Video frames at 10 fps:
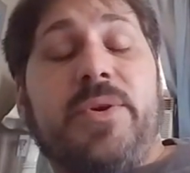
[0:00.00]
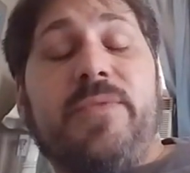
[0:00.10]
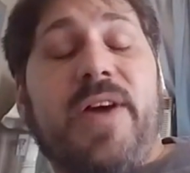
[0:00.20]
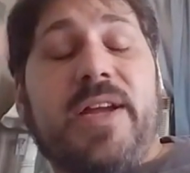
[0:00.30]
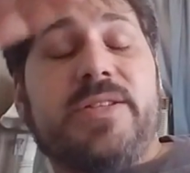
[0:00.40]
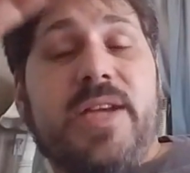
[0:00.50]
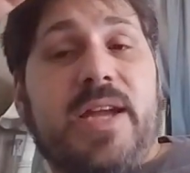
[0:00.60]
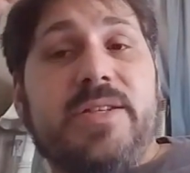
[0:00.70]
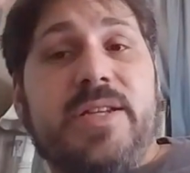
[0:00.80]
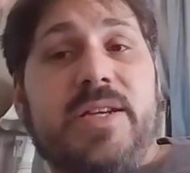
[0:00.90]
know if I can
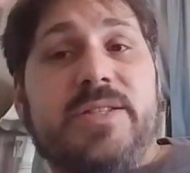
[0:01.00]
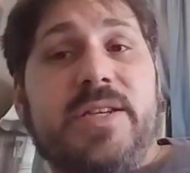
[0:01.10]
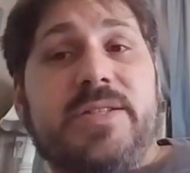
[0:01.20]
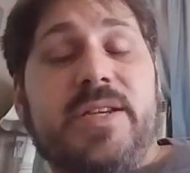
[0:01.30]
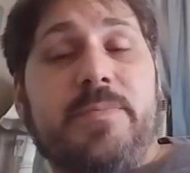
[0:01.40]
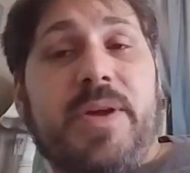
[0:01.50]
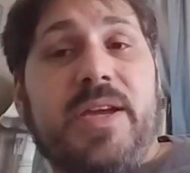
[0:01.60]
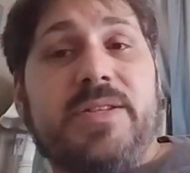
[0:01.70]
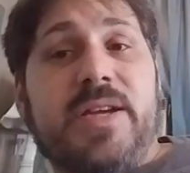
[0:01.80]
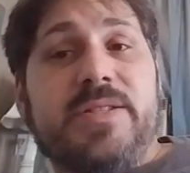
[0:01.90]
change the existing
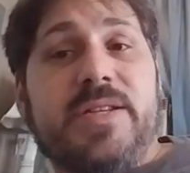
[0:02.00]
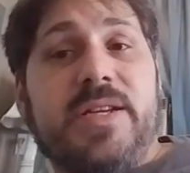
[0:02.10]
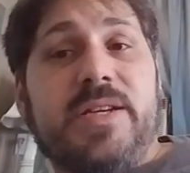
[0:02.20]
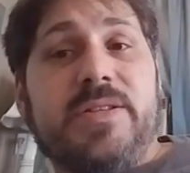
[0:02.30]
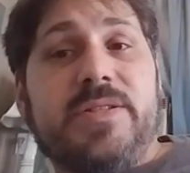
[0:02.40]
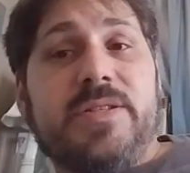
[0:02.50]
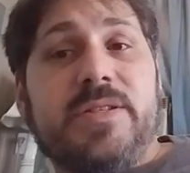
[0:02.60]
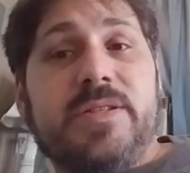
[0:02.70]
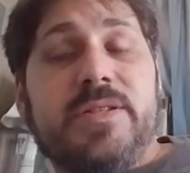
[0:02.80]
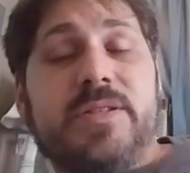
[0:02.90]
page as it is,
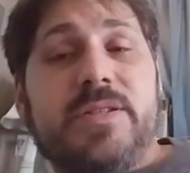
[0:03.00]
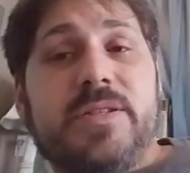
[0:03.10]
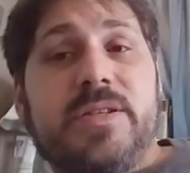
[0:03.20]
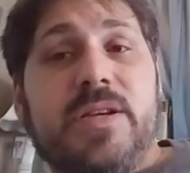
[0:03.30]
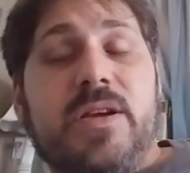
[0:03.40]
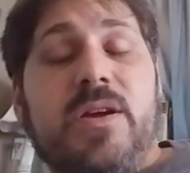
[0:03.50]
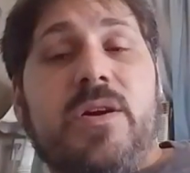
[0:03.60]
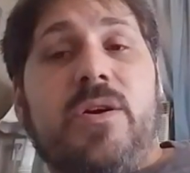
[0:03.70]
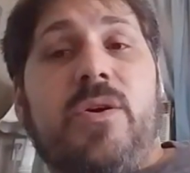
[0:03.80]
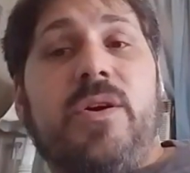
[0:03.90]

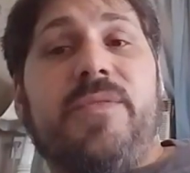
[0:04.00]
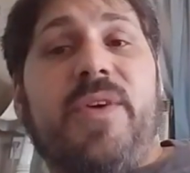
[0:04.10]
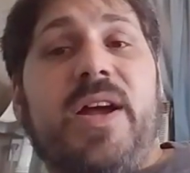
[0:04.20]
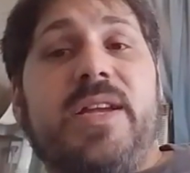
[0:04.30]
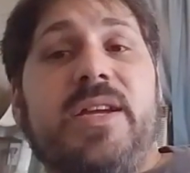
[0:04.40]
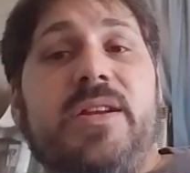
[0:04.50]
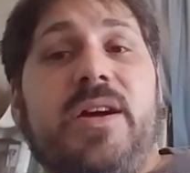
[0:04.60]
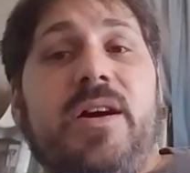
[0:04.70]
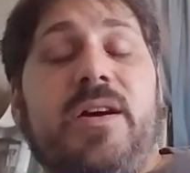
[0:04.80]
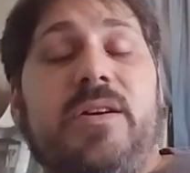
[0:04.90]
or if I
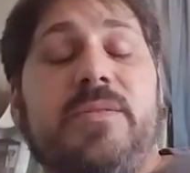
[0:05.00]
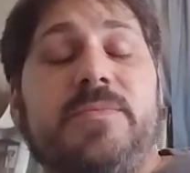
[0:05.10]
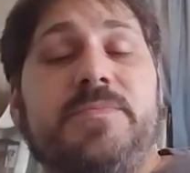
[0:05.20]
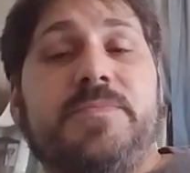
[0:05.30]
can